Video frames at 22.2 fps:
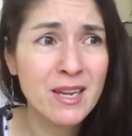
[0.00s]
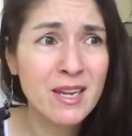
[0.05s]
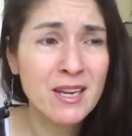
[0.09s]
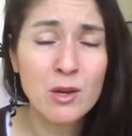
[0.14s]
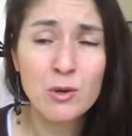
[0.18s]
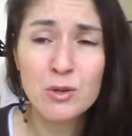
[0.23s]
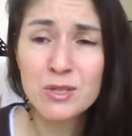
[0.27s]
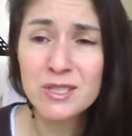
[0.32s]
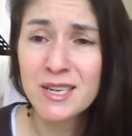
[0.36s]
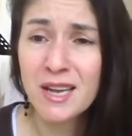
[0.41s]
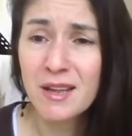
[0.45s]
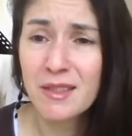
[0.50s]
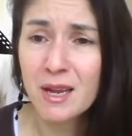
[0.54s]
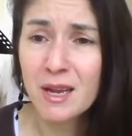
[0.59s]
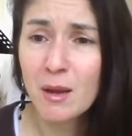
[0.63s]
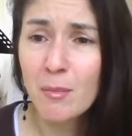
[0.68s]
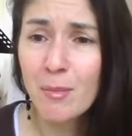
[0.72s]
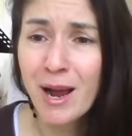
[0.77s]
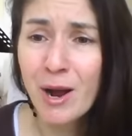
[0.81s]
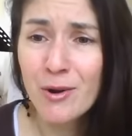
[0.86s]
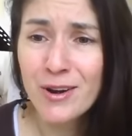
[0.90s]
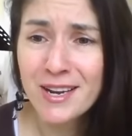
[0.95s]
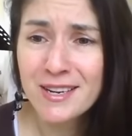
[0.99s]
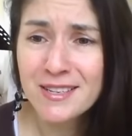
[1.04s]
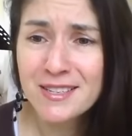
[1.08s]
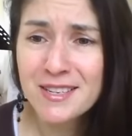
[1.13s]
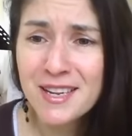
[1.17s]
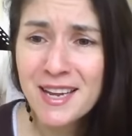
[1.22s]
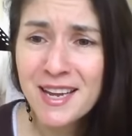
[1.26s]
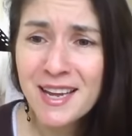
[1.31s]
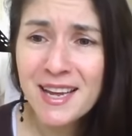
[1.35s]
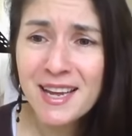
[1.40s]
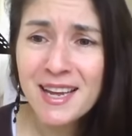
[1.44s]
up and he knows nothing about
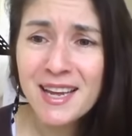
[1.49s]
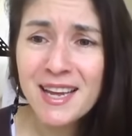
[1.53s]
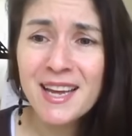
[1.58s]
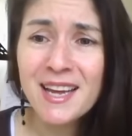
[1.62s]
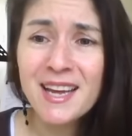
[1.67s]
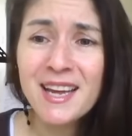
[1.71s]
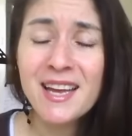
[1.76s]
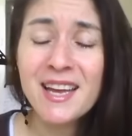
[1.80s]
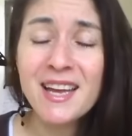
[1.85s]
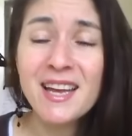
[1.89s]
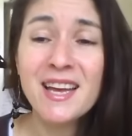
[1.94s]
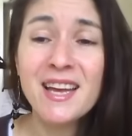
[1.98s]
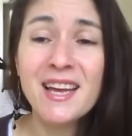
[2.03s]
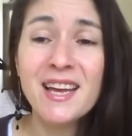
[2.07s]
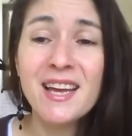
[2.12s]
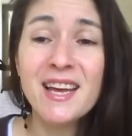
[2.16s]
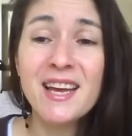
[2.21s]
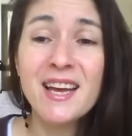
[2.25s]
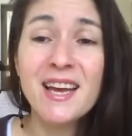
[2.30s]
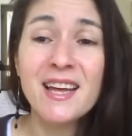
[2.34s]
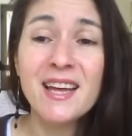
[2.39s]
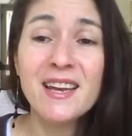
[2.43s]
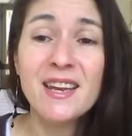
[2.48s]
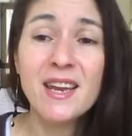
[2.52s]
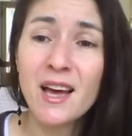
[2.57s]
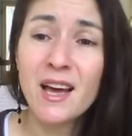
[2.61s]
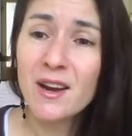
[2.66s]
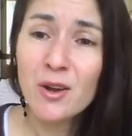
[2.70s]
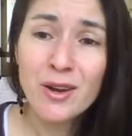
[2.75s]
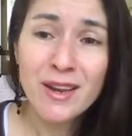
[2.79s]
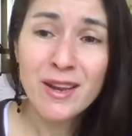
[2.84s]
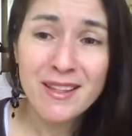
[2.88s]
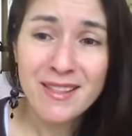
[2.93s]
it.
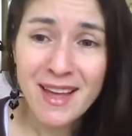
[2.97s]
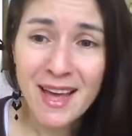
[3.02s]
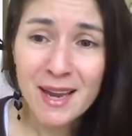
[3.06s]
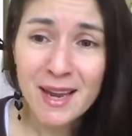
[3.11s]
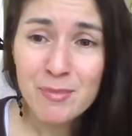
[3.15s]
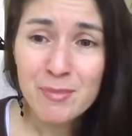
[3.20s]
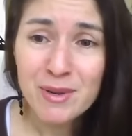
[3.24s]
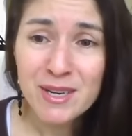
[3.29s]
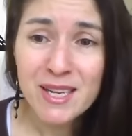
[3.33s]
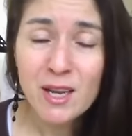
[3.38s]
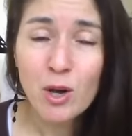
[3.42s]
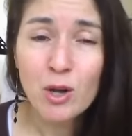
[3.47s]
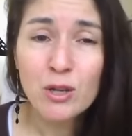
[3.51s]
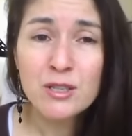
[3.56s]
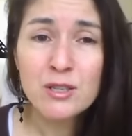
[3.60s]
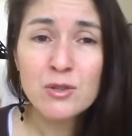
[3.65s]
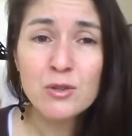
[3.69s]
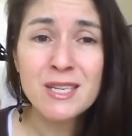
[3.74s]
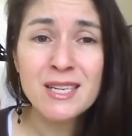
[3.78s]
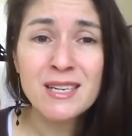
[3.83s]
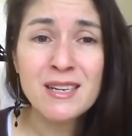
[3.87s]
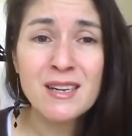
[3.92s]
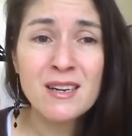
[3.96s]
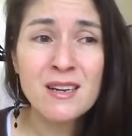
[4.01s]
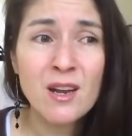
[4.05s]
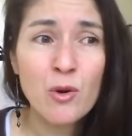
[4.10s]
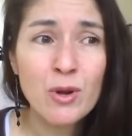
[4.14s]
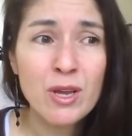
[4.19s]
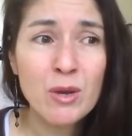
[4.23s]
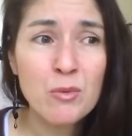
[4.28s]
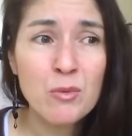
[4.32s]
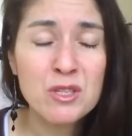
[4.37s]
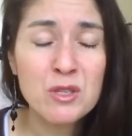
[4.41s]
Not only that, but he also
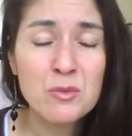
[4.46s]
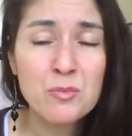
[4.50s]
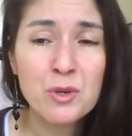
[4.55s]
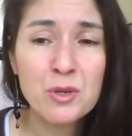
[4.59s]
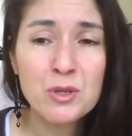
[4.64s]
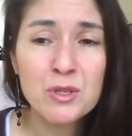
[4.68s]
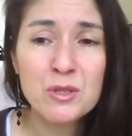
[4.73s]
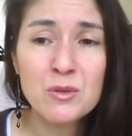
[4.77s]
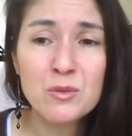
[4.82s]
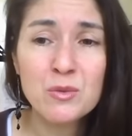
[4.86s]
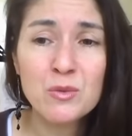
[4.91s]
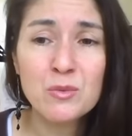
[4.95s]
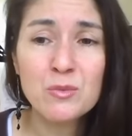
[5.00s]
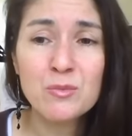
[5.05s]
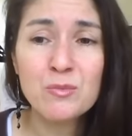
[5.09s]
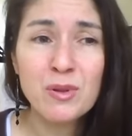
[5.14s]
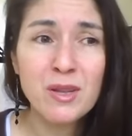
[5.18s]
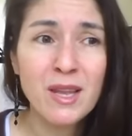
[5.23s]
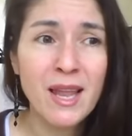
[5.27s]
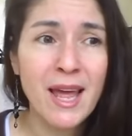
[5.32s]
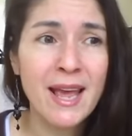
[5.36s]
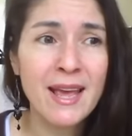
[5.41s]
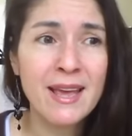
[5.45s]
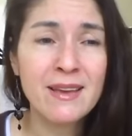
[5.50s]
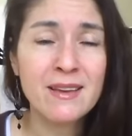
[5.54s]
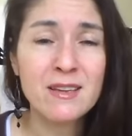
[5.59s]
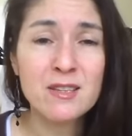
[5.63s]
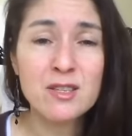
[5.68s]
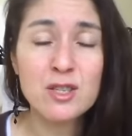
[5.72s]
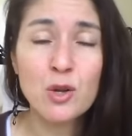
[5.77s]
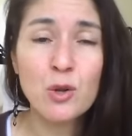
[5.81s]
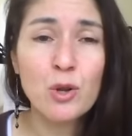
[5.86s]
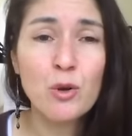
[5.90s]
didn't know he was supposed to
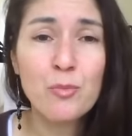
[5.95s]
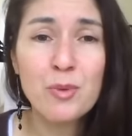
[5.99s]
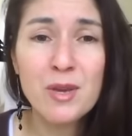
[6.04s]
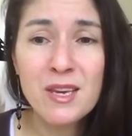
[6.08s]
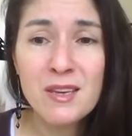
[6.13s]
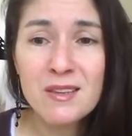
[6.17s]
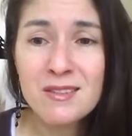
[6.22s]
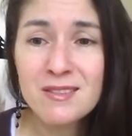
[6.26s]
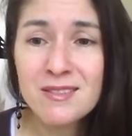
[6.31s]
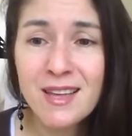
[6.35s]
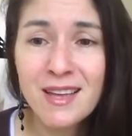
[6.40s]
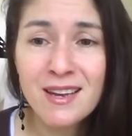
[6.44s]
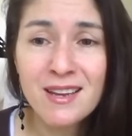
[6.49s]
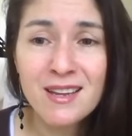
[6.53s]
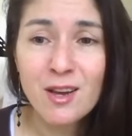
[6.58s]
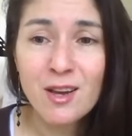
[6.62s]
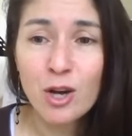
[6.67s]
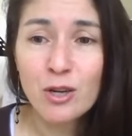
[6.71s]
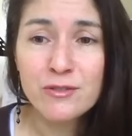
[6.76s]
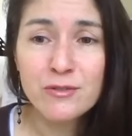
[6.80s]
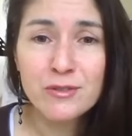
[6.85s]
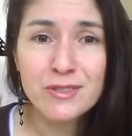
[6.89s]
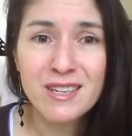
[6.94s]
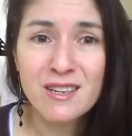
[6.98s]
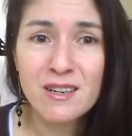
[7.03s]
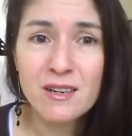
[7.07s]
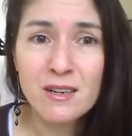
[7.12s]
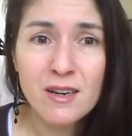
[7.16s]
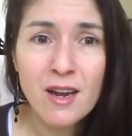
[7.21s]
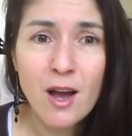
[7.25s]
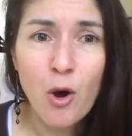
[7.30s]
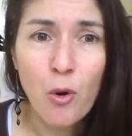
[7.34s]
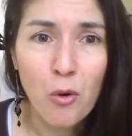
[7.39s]
play a solo piece that he also
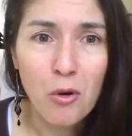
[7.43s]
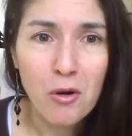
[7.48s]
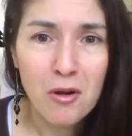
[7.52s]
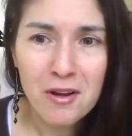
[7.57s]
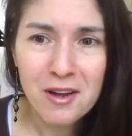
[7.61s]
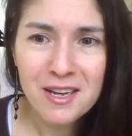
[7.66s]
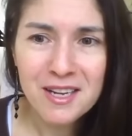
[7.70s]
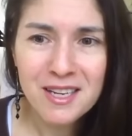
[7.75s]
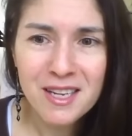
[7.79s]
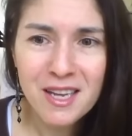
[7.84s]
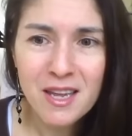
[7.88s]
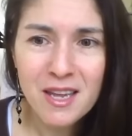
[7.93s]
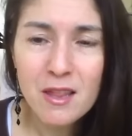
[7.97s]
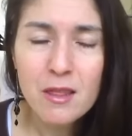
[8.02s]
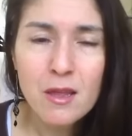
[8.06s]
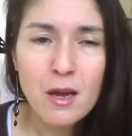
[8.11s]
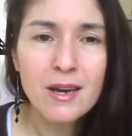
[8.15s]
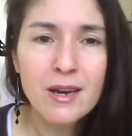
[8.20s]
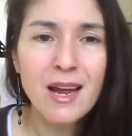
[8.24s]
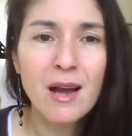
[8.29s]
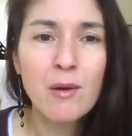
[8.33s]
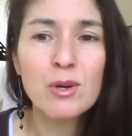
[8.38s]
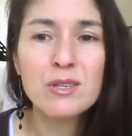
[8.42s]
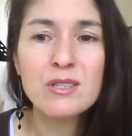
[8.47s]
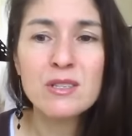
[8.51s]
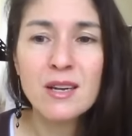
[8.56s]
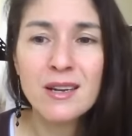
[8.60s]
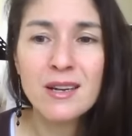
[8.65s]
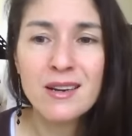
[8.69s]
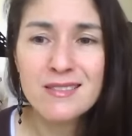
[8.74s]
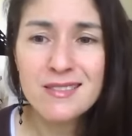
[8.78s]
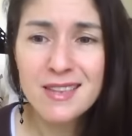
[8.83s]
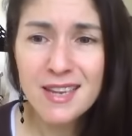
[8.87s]
didn't know. He thought I
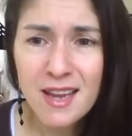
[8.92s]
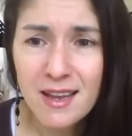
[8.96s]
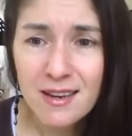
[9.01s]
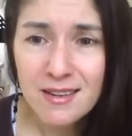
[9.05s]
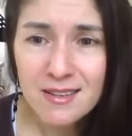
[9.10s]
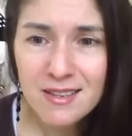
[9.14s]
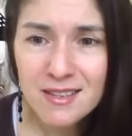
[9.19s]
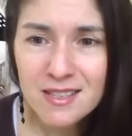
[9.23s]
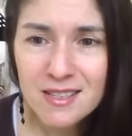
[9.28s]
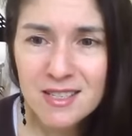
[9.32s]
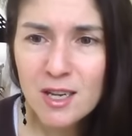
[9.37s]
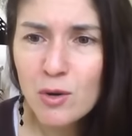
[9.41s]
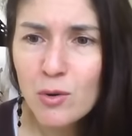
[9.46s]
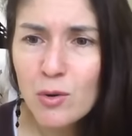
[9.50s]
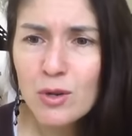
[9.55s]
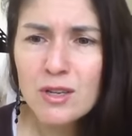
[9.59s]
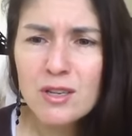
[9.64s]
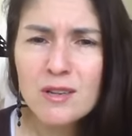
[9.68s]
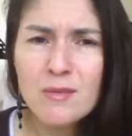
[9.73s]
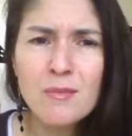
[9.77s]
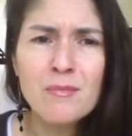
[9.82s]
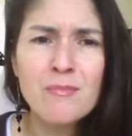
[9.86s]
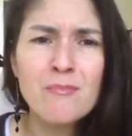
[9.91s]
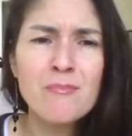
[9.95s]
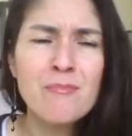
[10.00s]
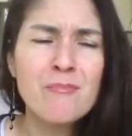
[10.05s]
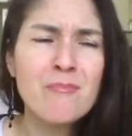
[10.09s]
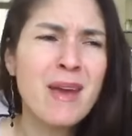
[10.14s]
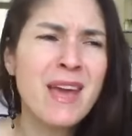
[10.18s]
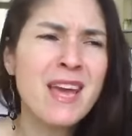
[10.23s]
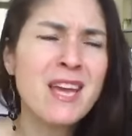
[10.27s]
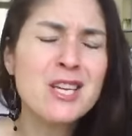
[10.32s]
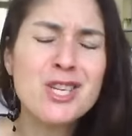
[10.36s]
was gonna sing it. So
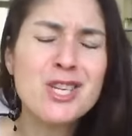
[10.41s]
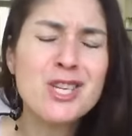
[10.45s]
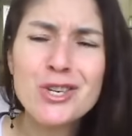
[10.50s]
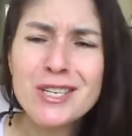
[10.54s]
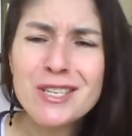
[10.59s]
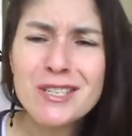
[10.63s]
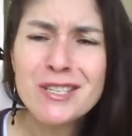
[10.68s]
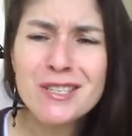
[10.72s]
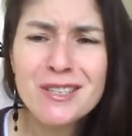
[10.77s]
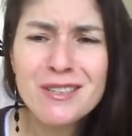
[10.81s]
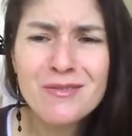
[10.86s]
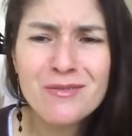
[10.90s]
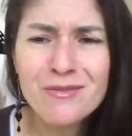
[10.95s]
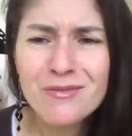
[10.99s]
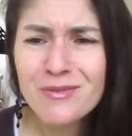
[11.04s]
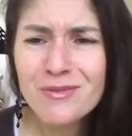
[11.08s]
major,